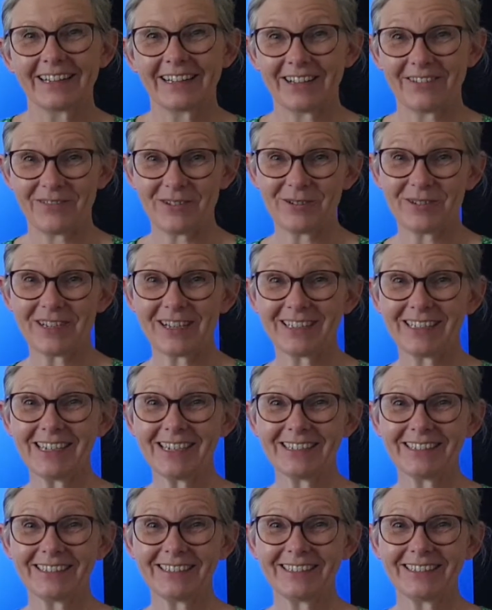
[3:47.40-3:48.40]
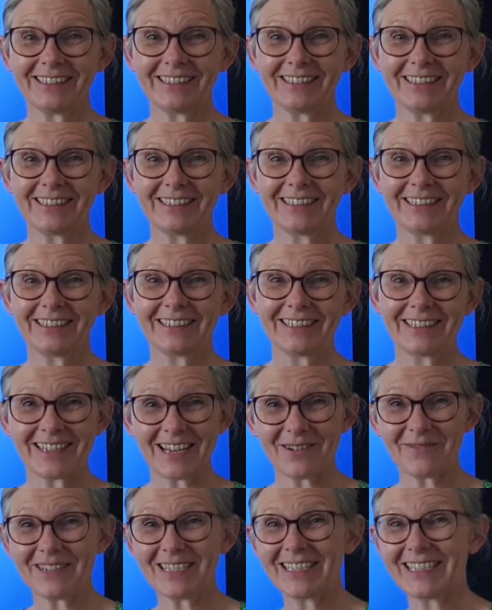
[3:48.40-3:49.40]
Have you done it?
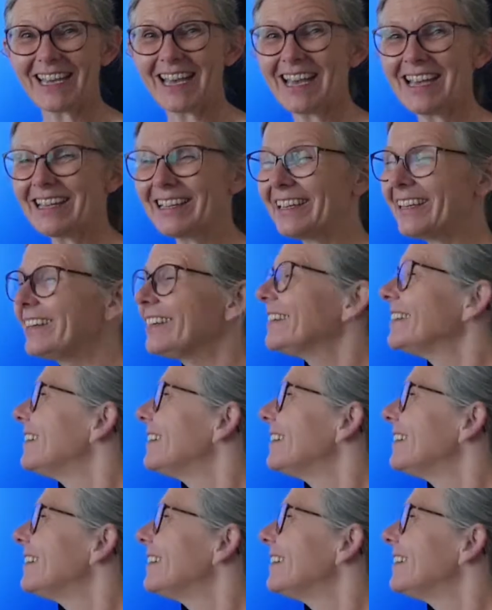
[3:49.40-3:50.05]
Shall we check?